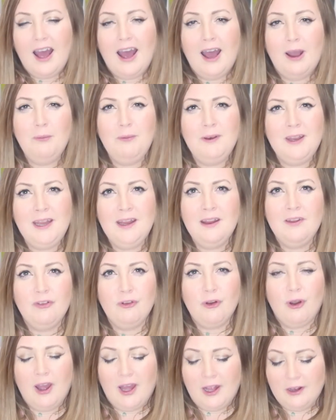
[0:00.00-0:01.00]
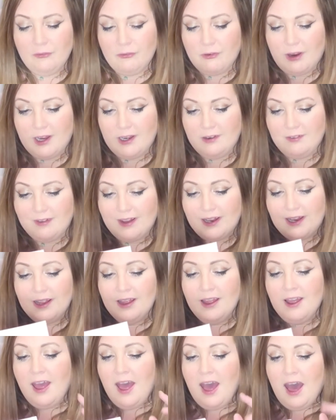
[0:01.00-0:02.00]
How neat is your handwriting?
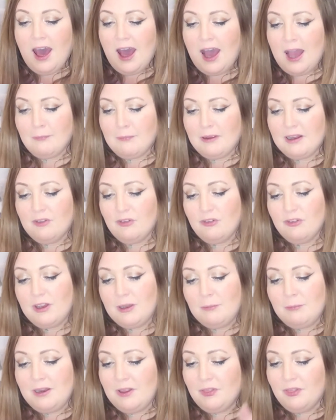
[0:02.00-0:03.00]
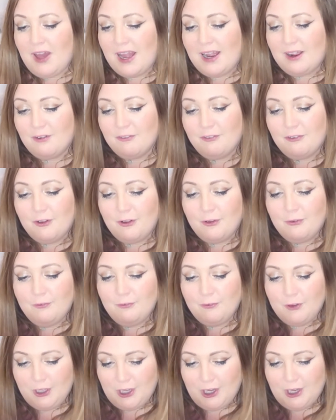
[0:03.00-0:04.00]
I'm extremely thankful
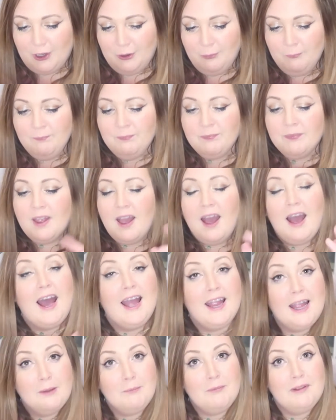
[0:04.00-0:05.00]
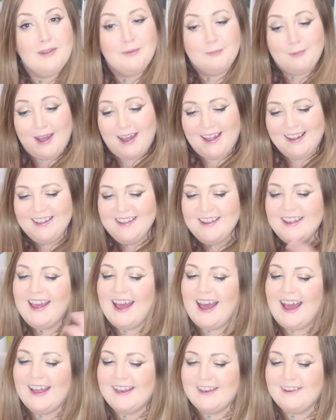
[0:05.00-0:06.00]
for you. I am as well
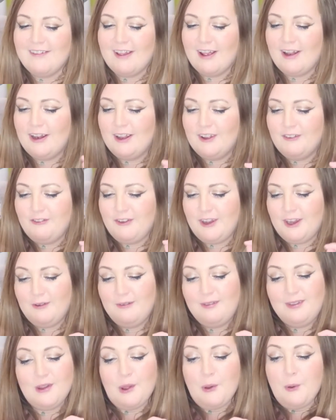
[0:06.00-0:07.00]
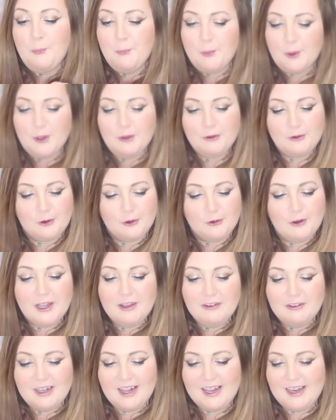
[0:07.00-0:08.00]
and love you so much.
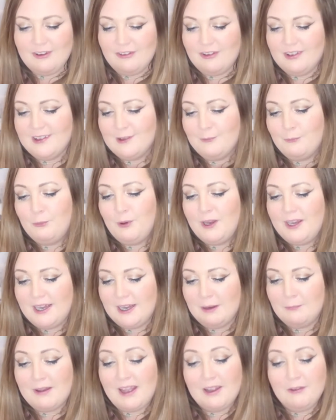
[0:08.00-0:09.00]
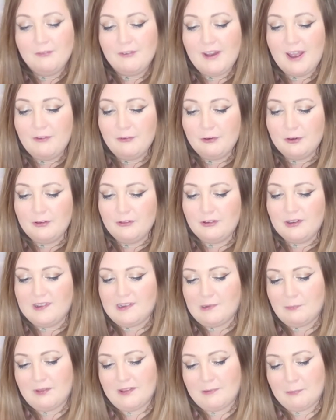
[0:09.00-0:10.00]
Congratulations on winning my 500
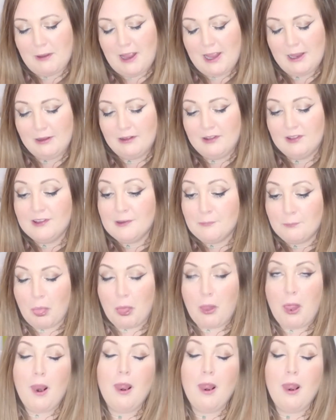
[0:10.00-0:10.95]
subscribe sub